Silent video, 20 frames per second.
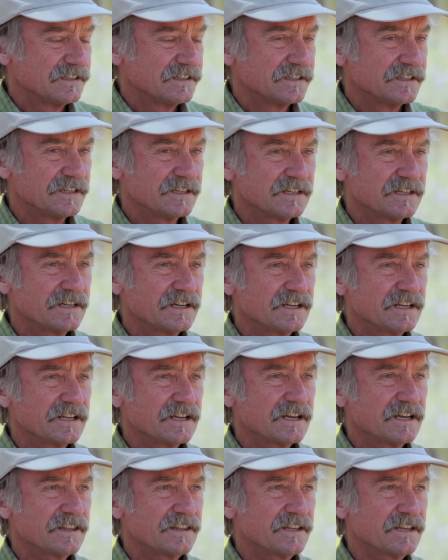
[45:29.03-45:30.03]
Yeah,
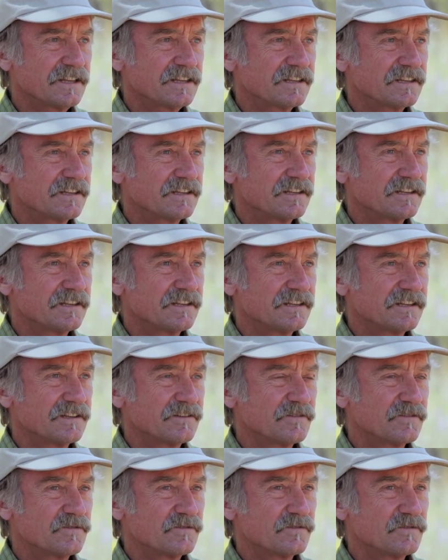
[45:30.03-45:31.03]
I think
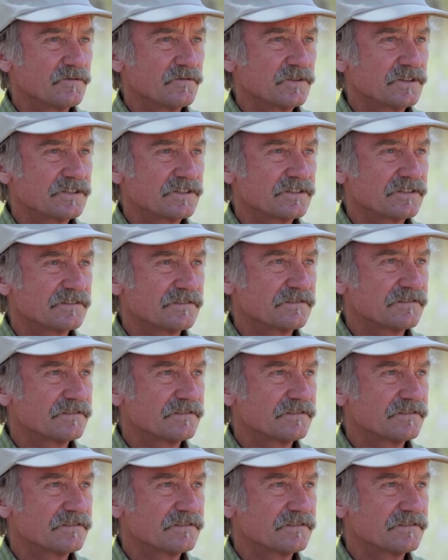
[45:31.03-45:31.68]
what